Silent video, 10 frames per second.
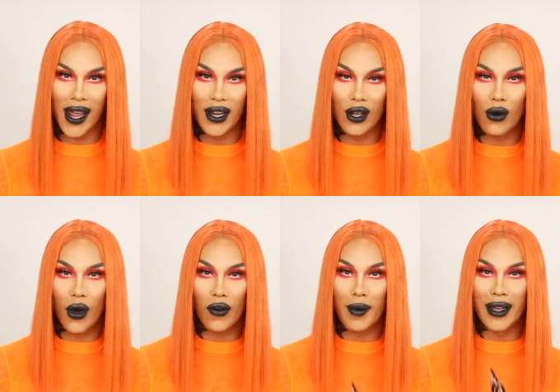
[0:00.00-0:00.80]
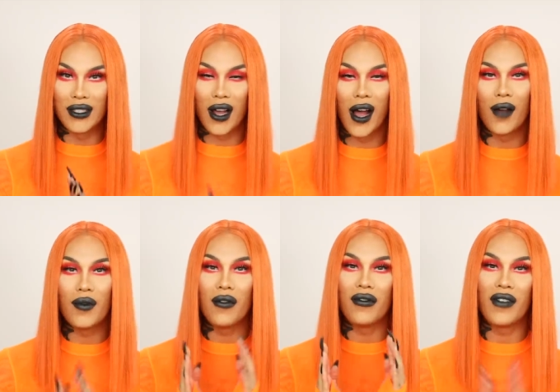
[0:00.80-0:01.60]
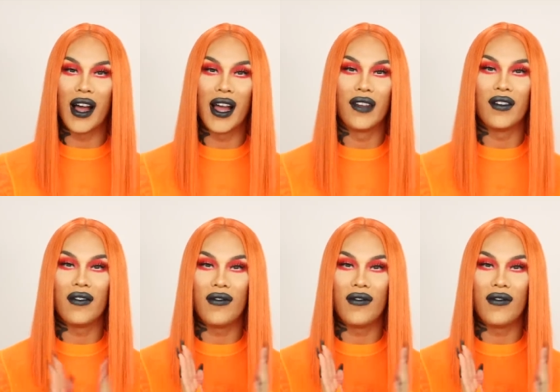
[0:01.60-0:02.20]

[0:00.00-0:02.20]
and go over my top five